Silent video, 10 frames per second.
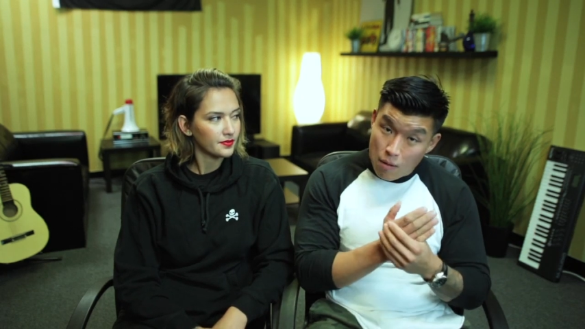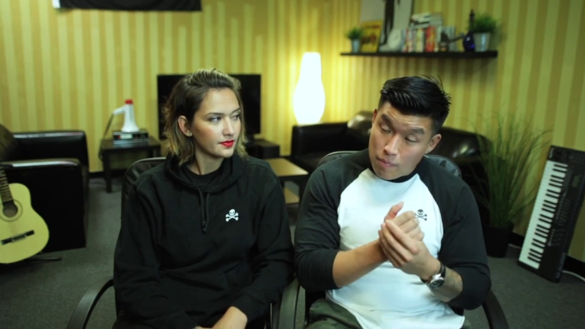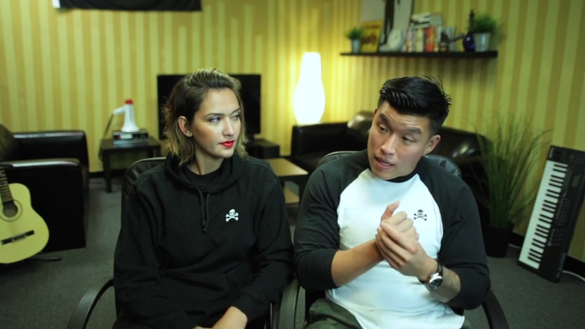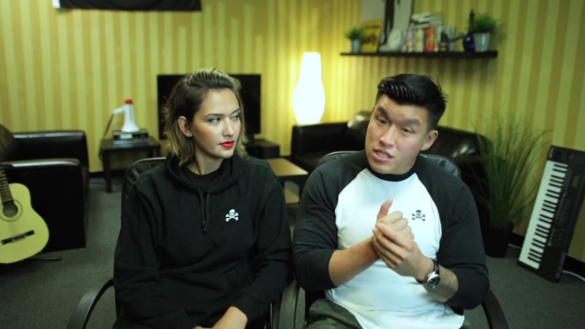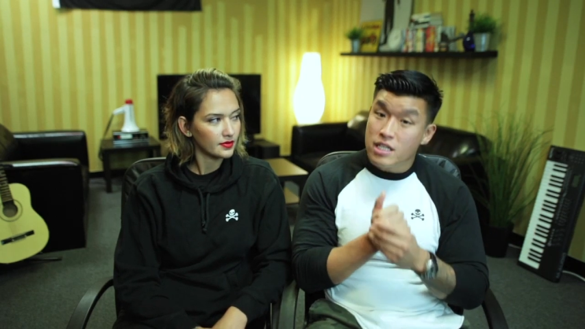
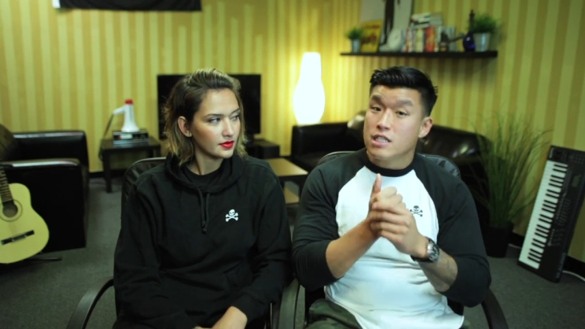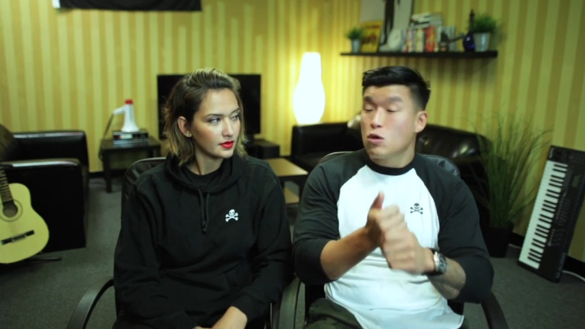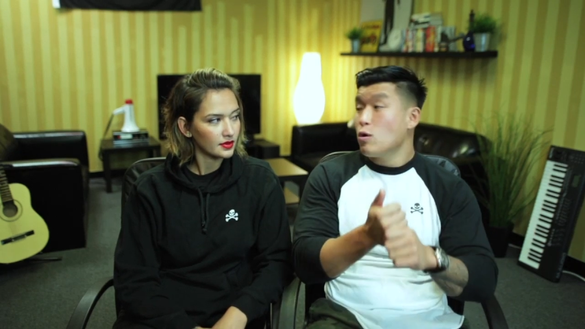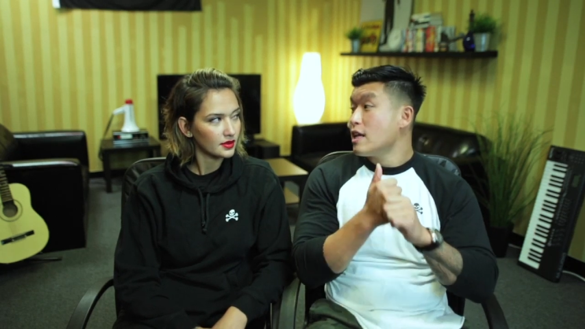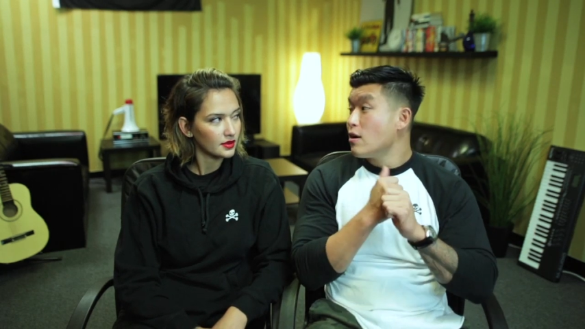Speaker 1: Bundchen is
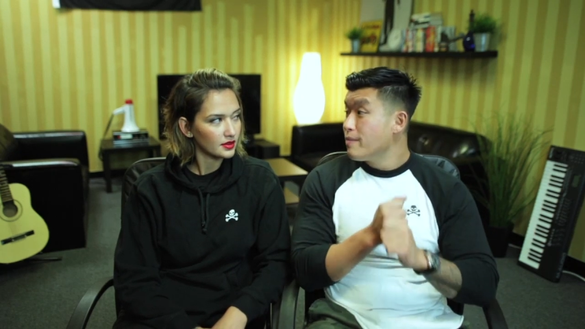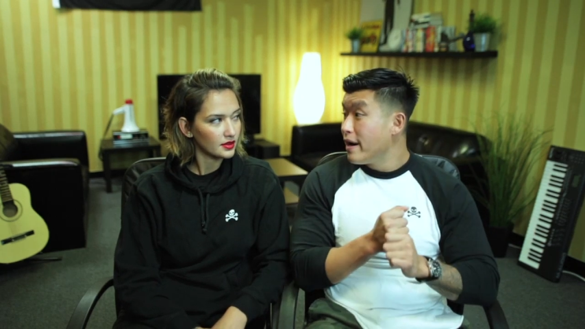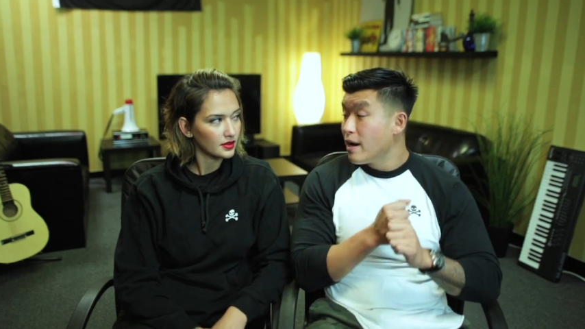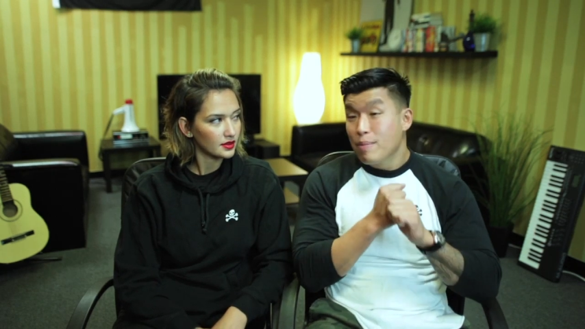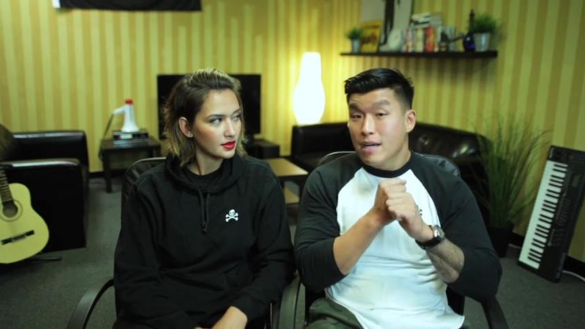the one that I would
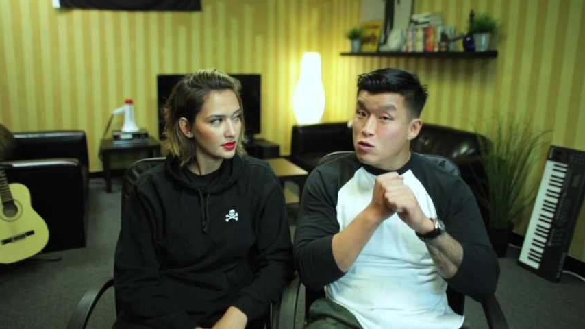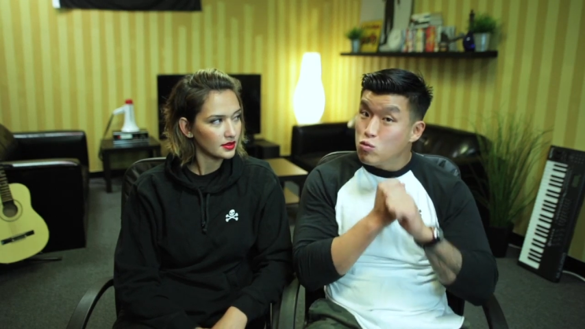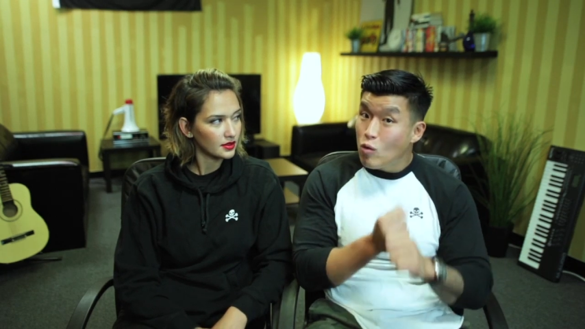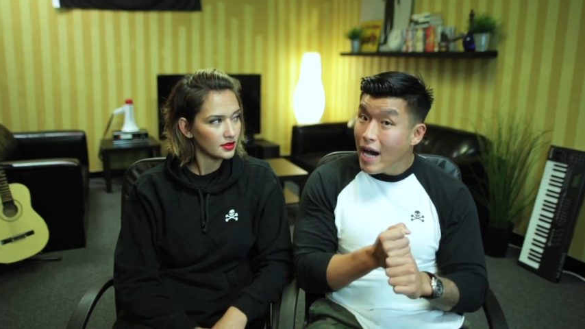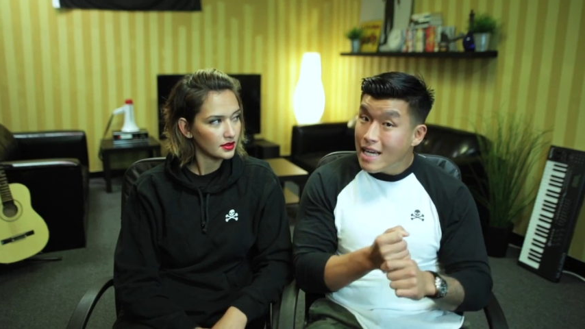marry because
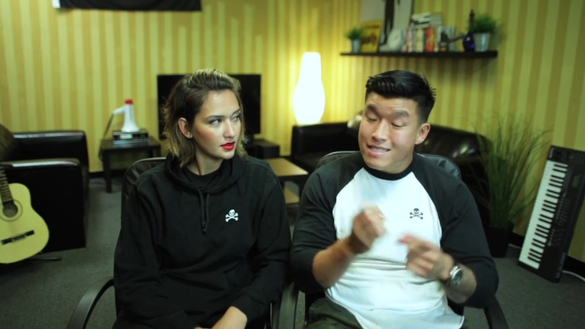why?